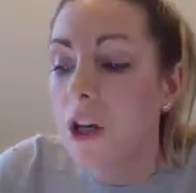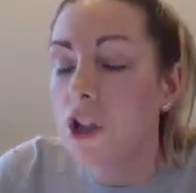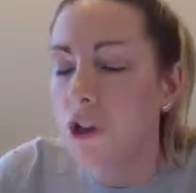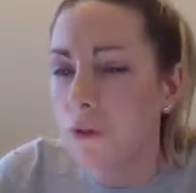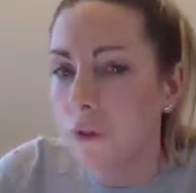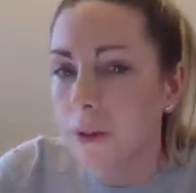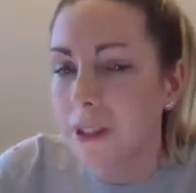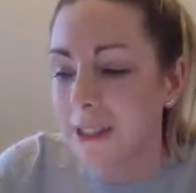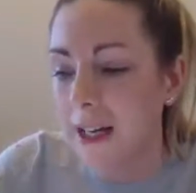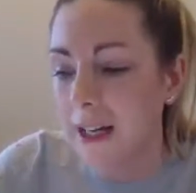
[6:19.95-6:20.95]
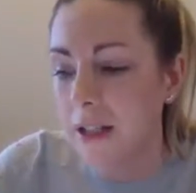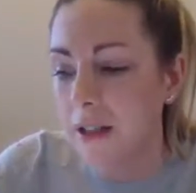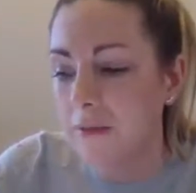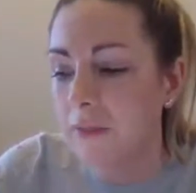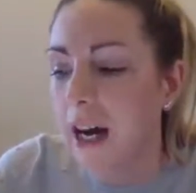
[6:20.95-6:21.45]
Siobhan said
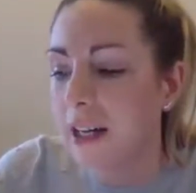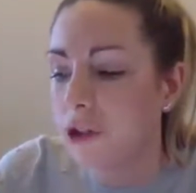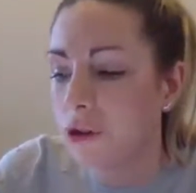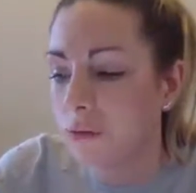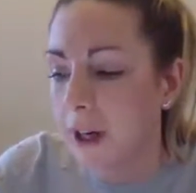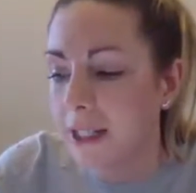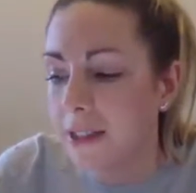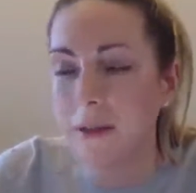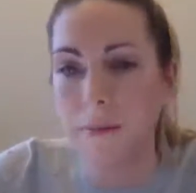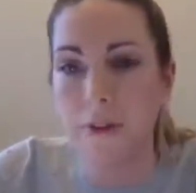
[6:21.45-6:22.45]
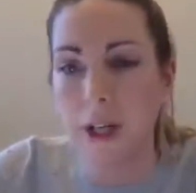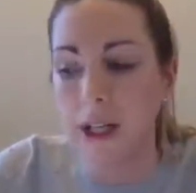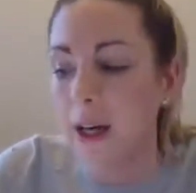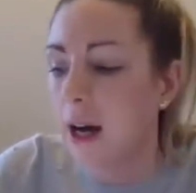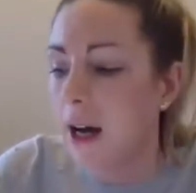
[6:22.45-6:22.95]
that I should write something